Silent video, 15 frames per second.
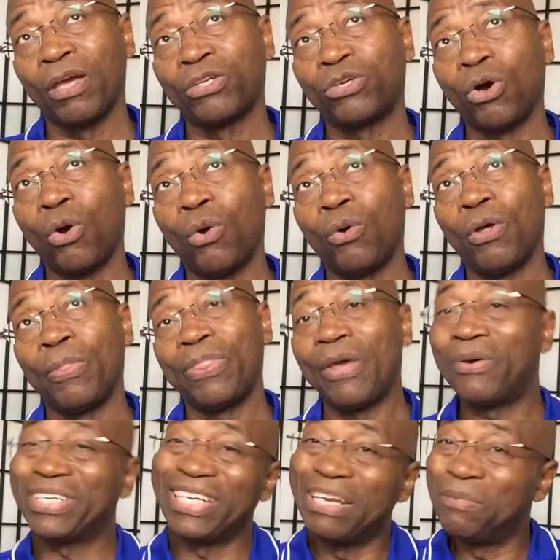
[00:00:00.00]
So
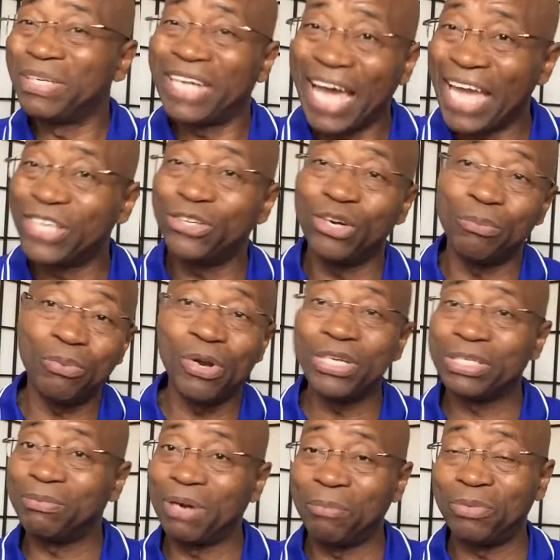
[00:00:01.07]
there's a limitation of
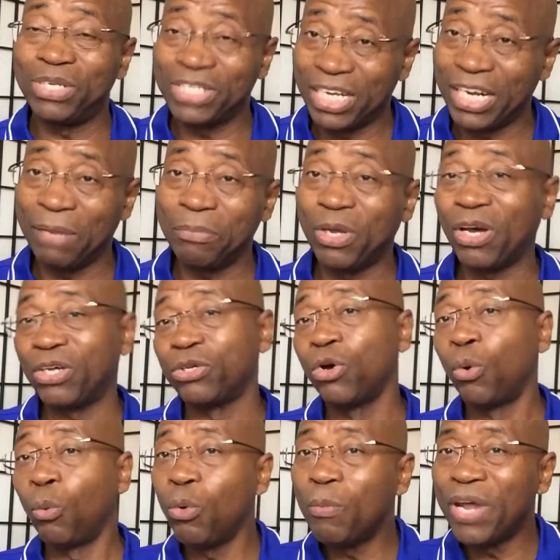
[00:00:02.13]
principle I'm presenting because
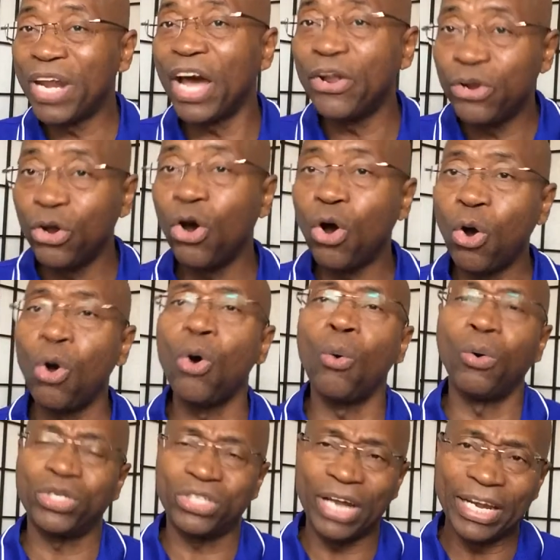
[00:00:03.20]
we may not know
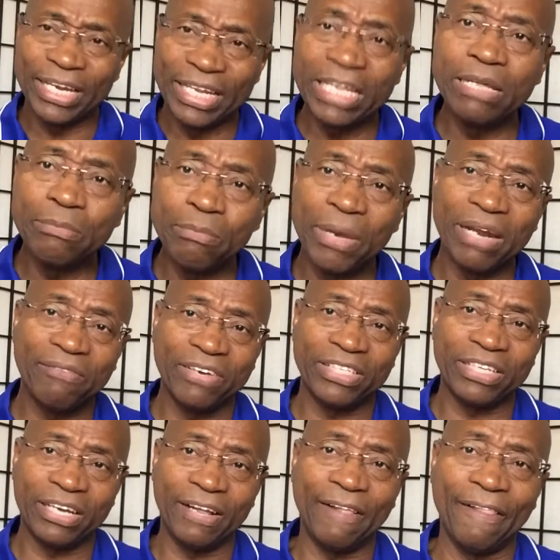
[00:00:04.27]
what's not deep
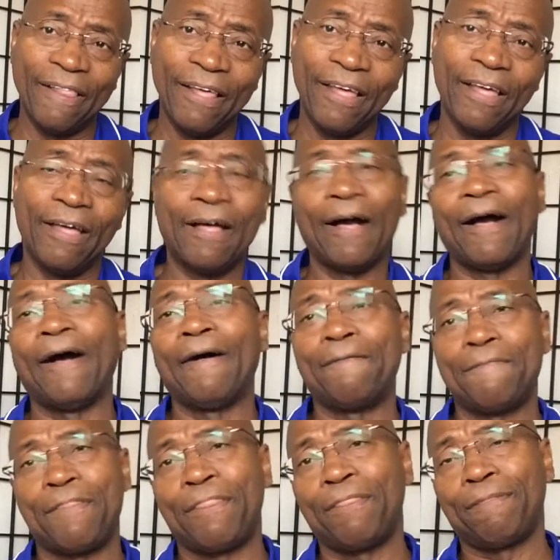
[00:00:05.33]
metaphysical
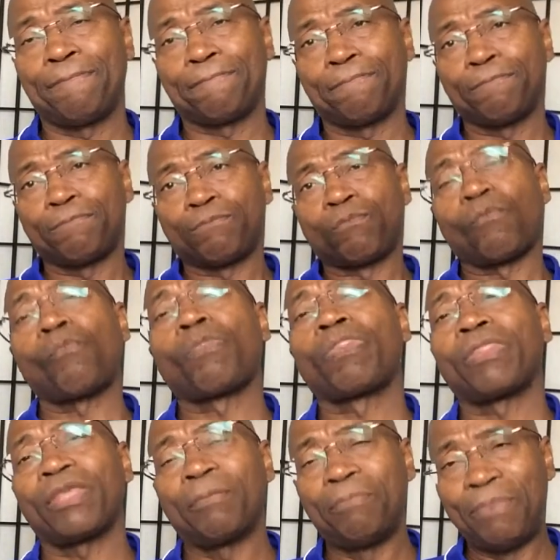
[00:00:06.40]
um,
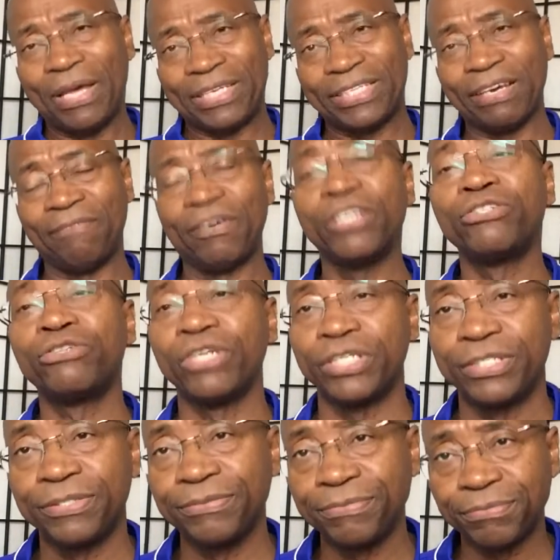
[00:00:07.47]
best self
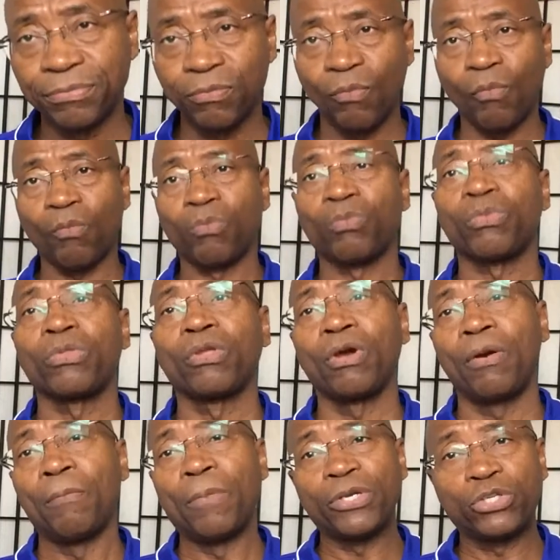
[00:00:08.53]
interest.
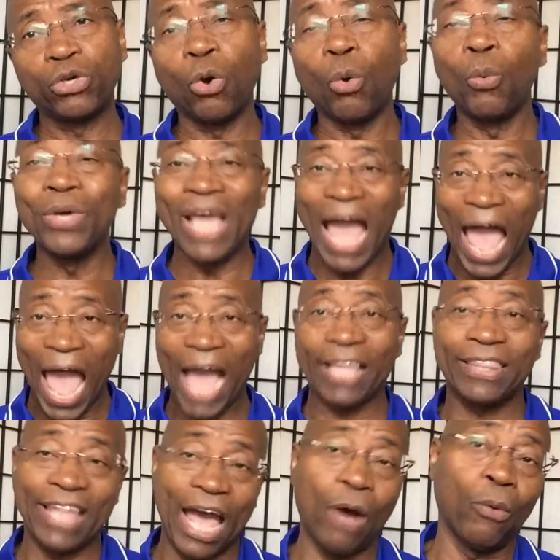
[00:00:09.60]
But so we
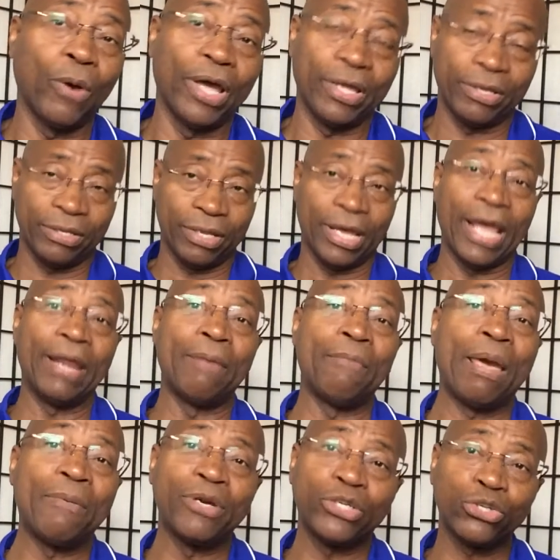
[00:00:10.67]
act that way. And
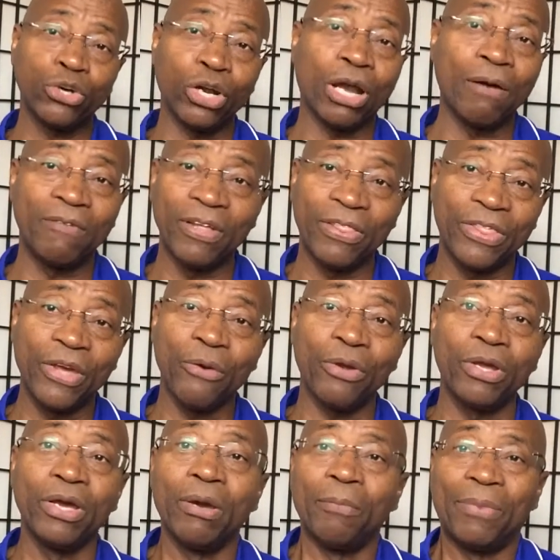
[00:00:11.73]
maybe it's shortcut the
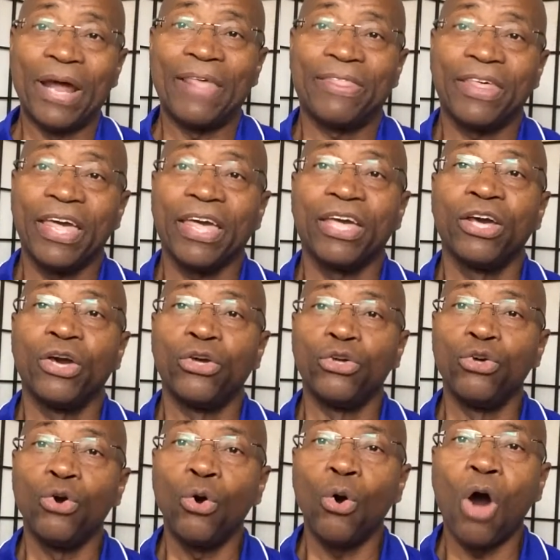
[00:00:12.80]
theory, but I think
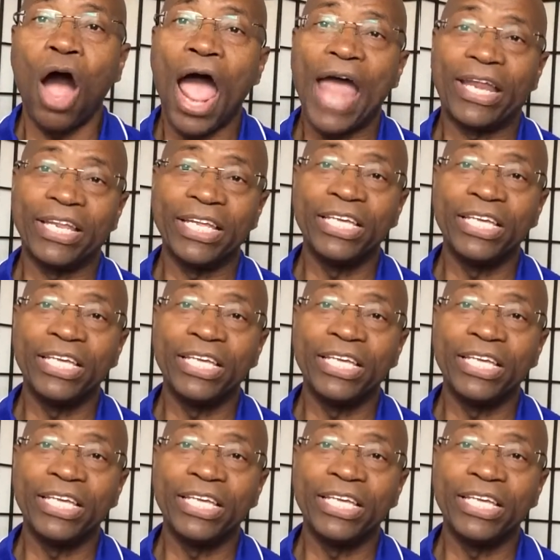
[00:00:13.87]
you are at